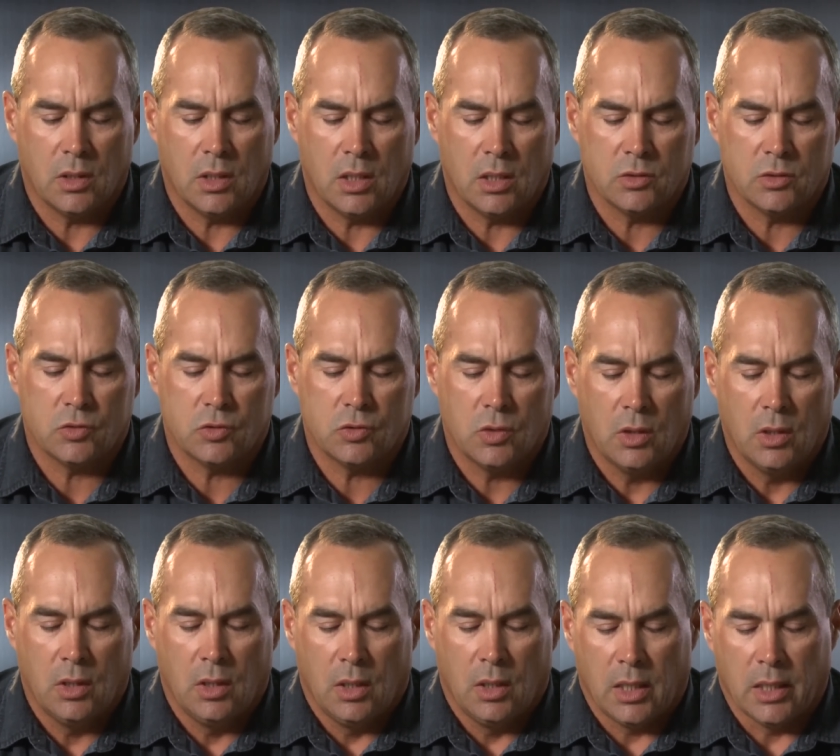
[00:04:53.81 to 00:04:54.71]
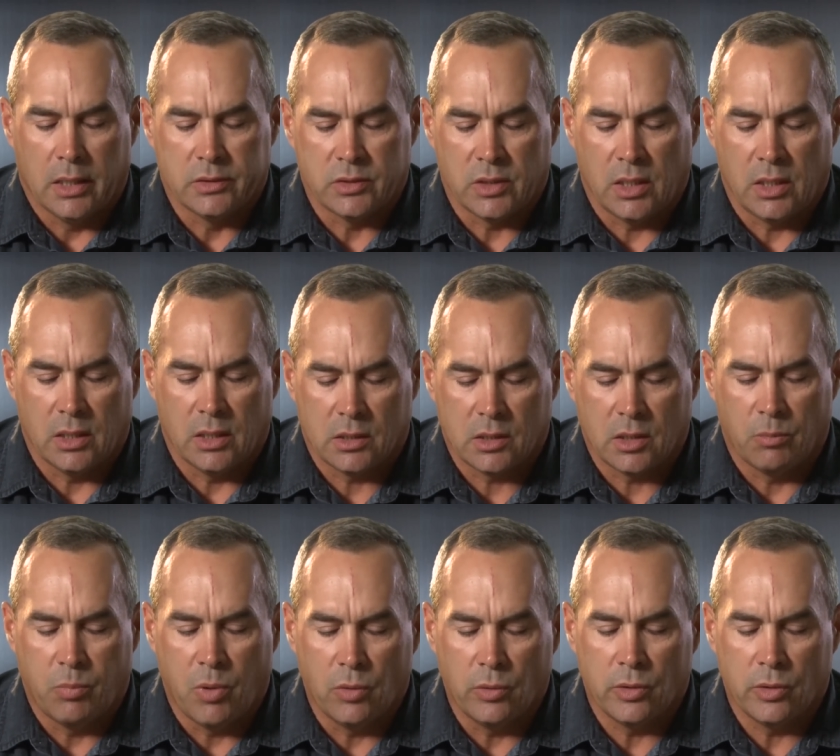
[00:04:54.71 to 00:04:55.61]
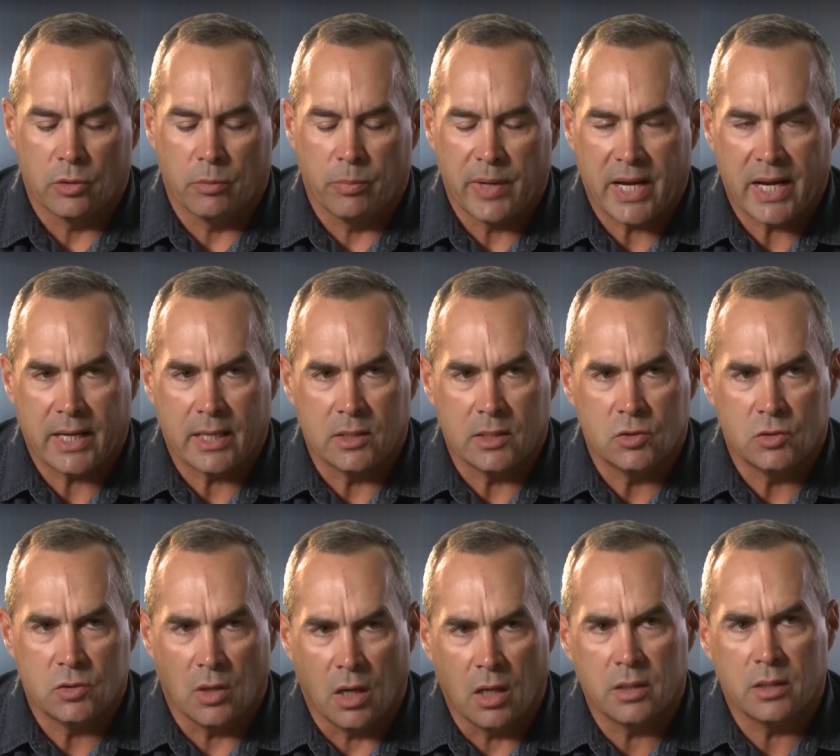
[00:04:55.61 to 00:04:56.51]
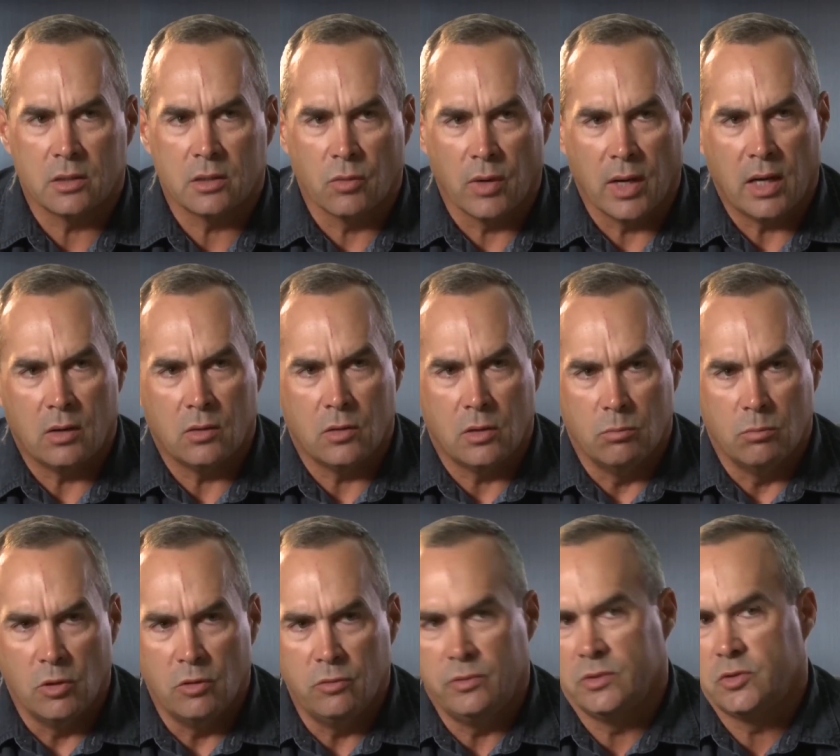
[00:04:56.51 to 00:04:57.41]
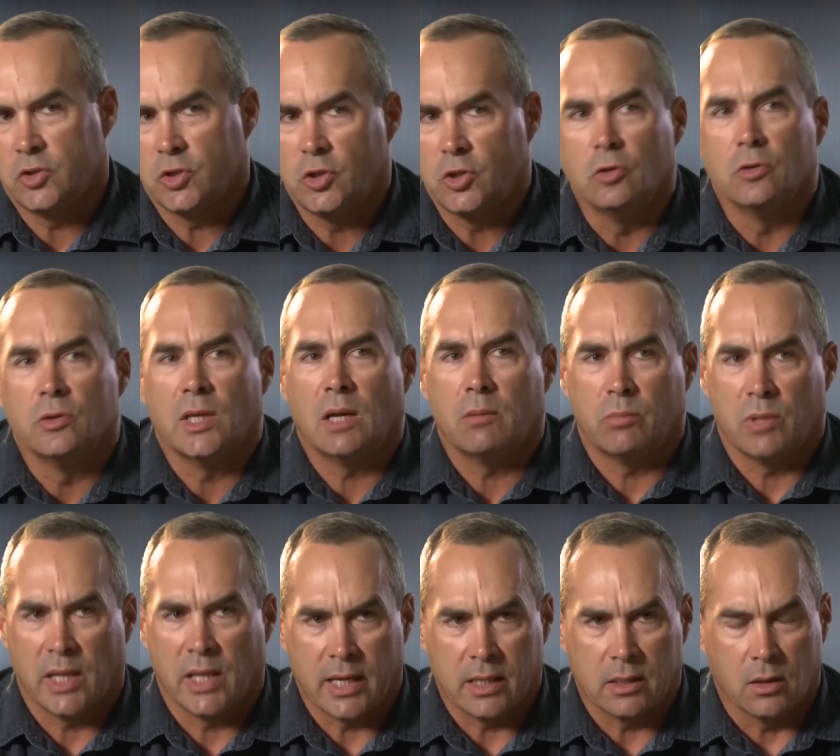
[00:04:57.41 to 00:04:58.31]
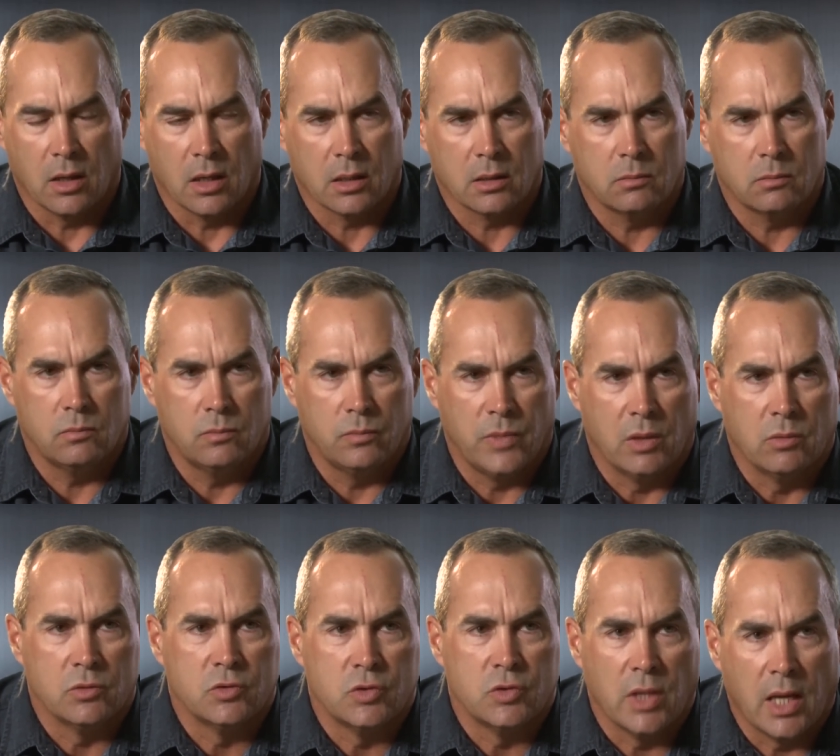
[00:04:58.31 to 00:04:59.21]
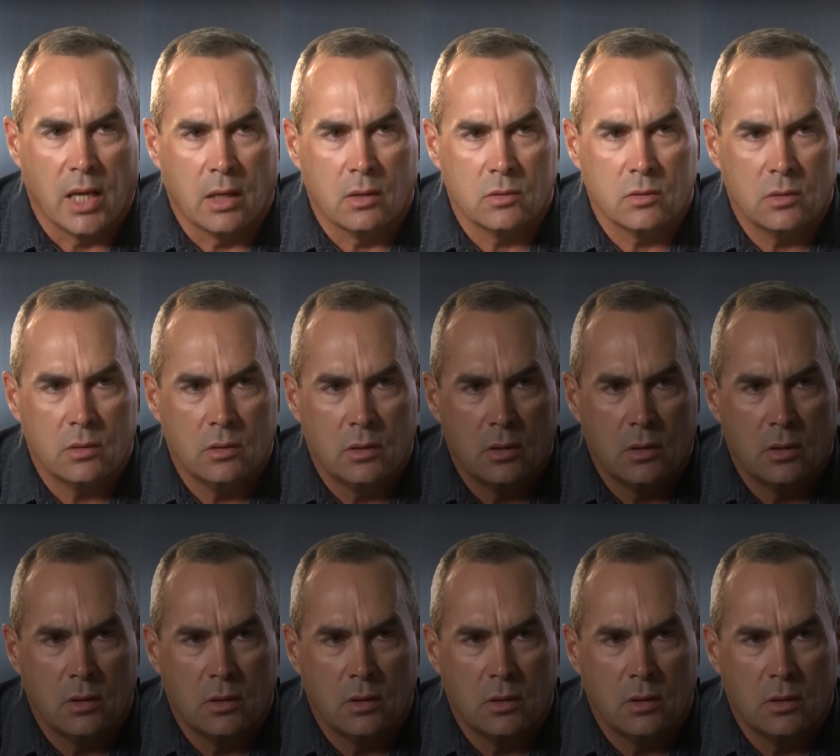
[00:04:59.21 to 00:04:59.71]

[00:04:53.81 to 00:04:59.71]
us as a component or package on the ground to move and secure that Black Hawk that was downed.